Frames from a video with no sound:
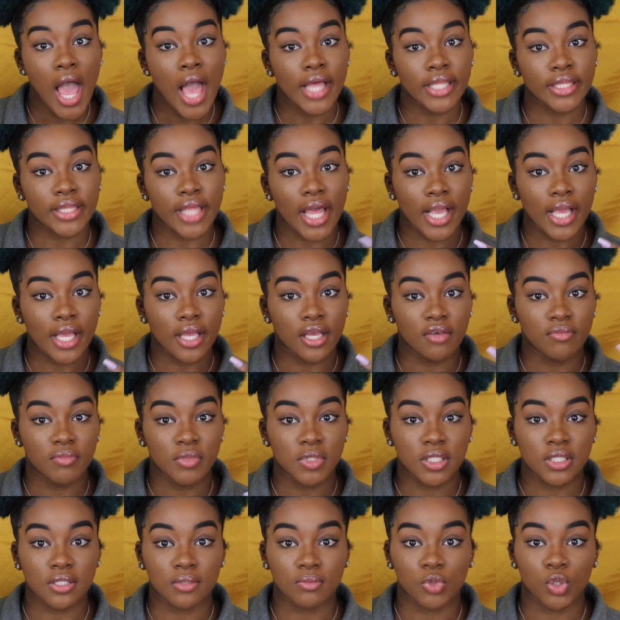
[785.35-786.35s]
and they could give
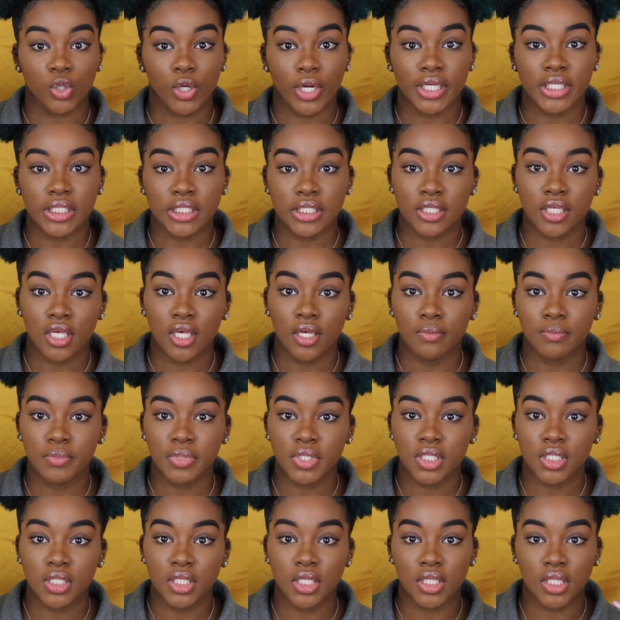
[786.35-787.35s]
me some great
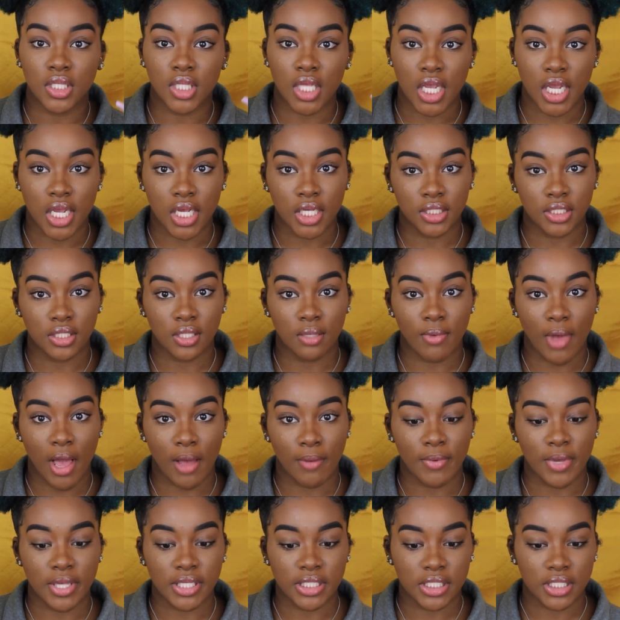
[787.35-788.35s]
tips and things
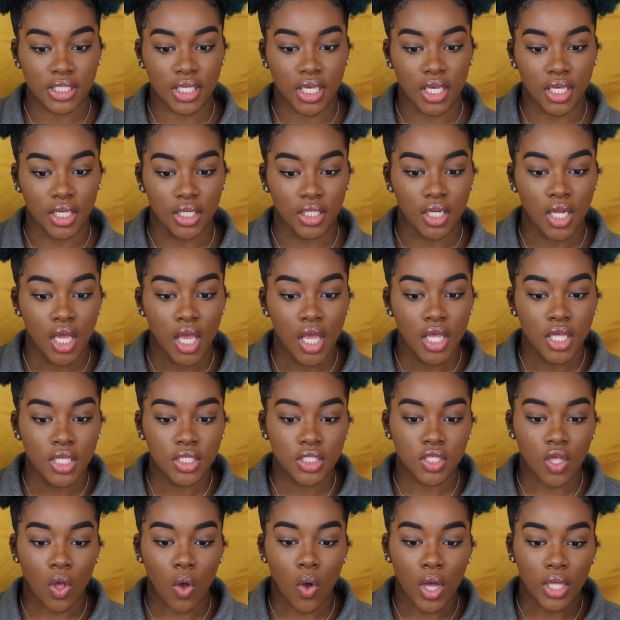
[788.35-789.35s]
about my skin.
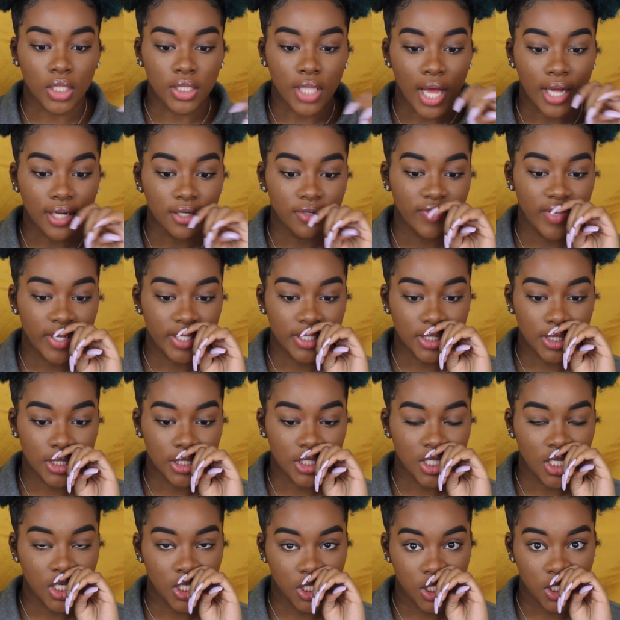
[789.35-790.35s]
So a lot of
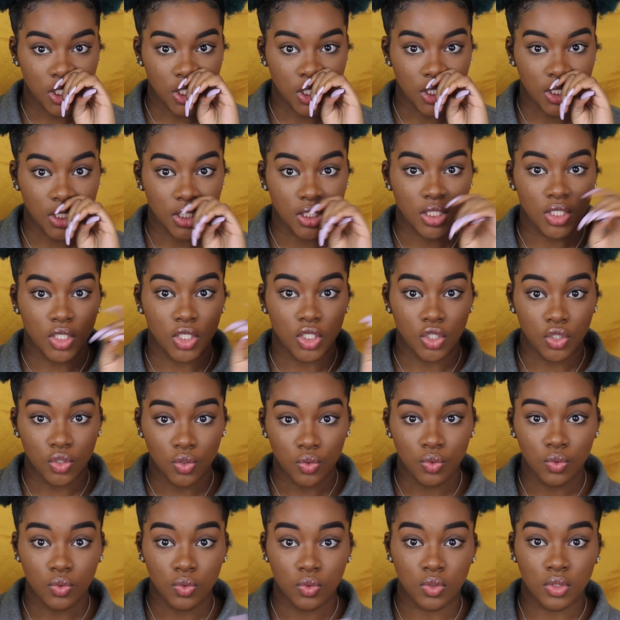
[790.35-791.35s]
estheticians
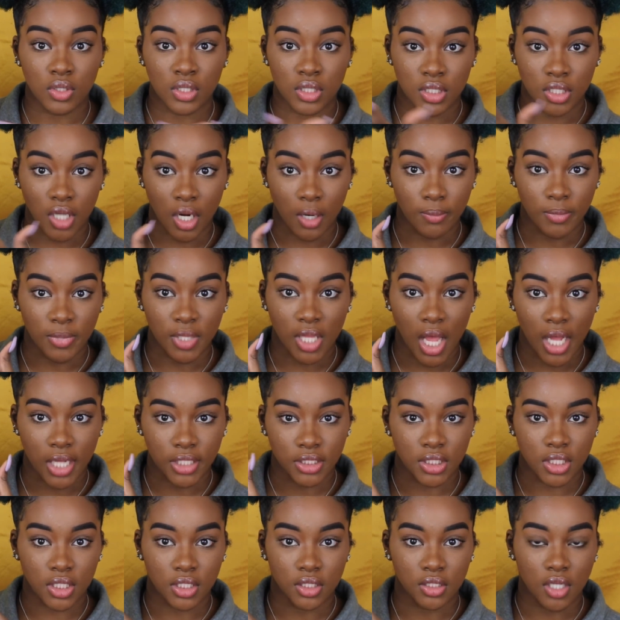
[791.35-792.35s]
use
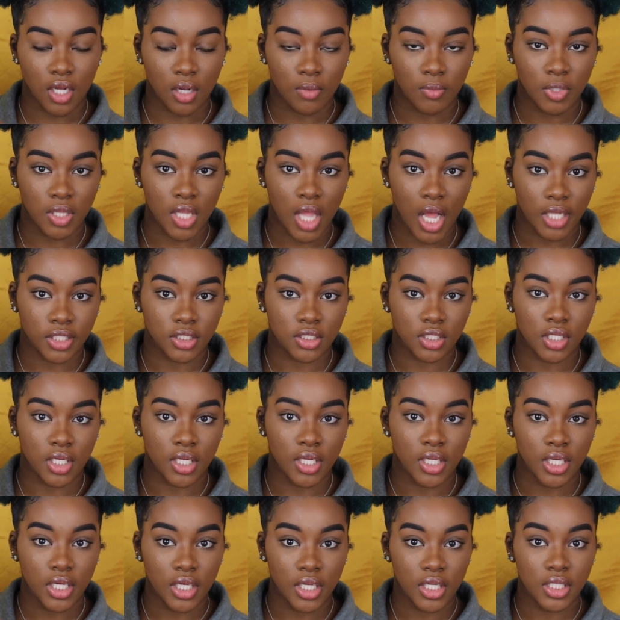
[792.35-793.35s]
Dermalogica.
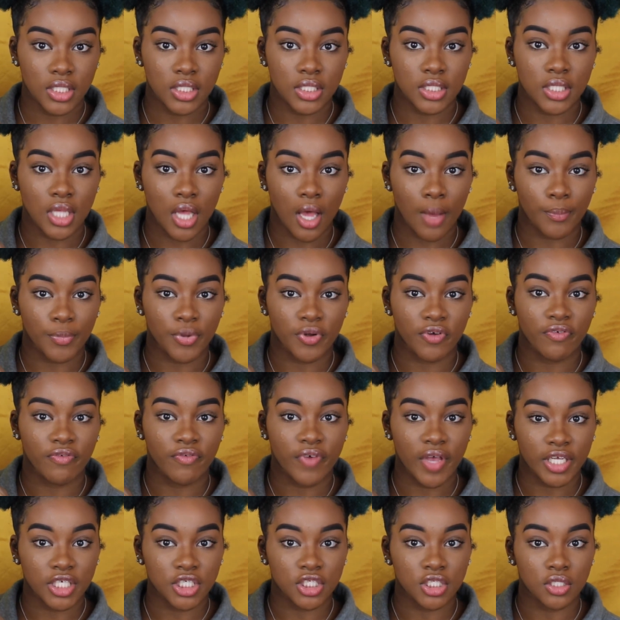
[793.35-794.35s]
Dermalogica is a
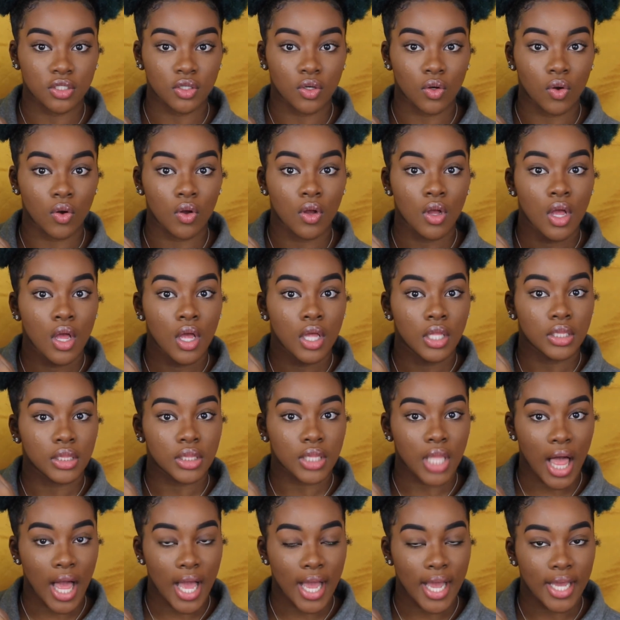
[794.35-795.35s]
professional
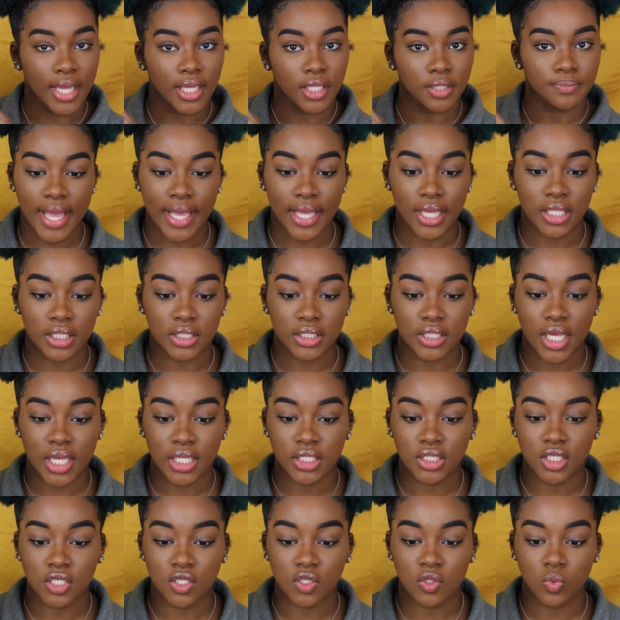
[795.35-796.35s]
line and
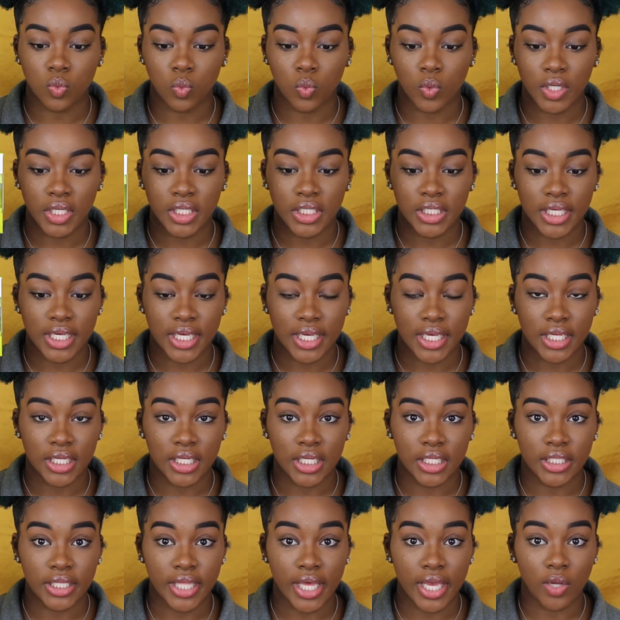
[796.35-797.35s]
they just went
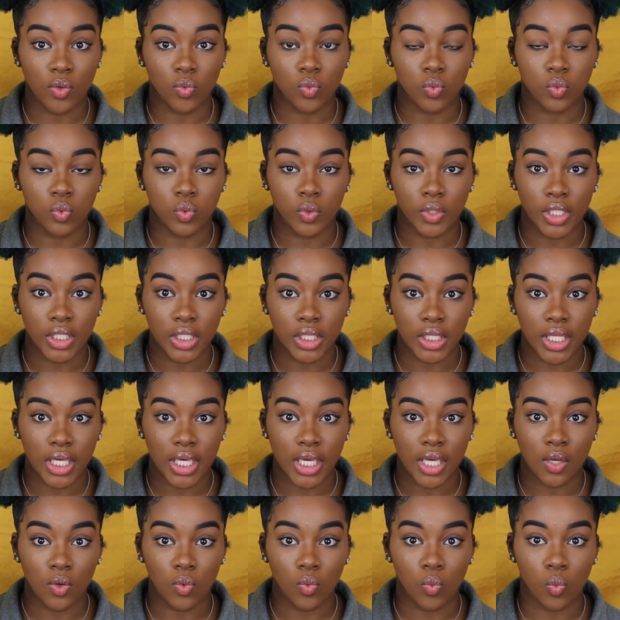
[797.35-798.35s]
in and they
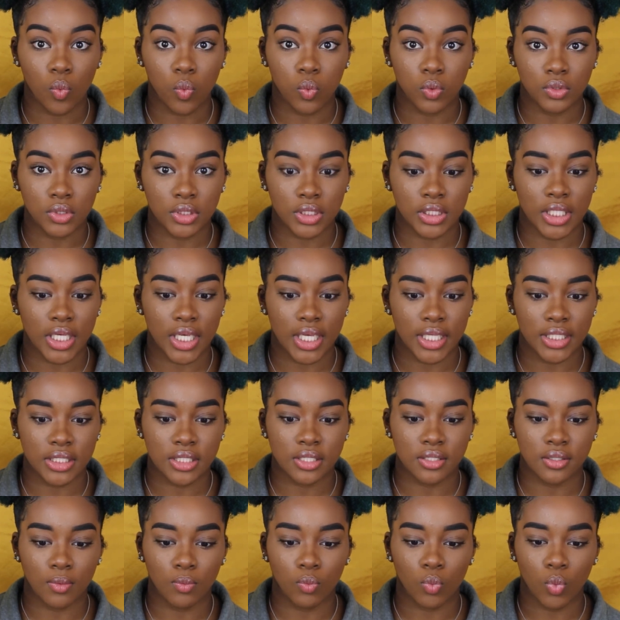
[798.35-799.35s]
really did
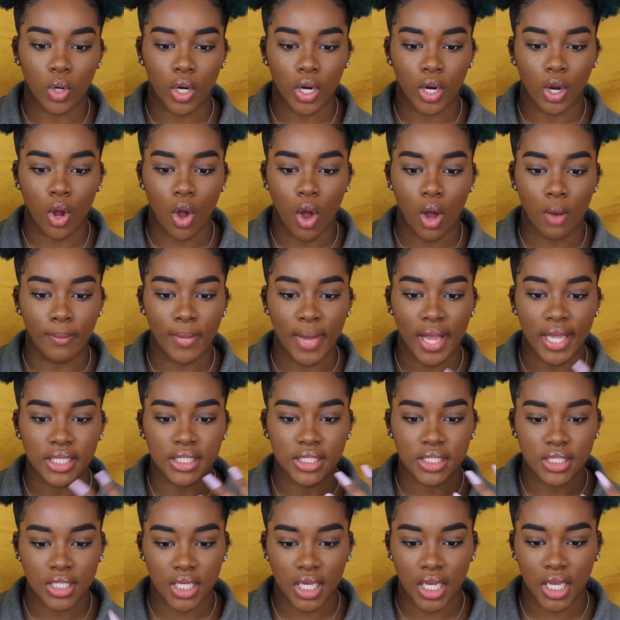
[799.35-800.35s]
some work on my
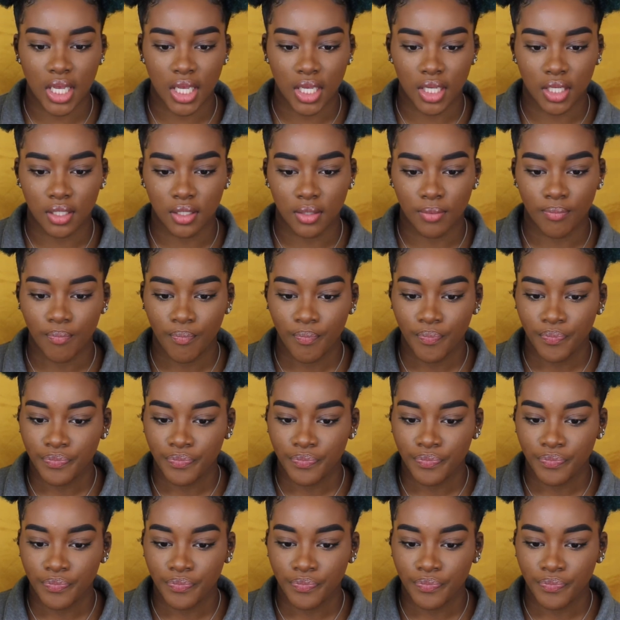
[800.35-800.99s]
skin.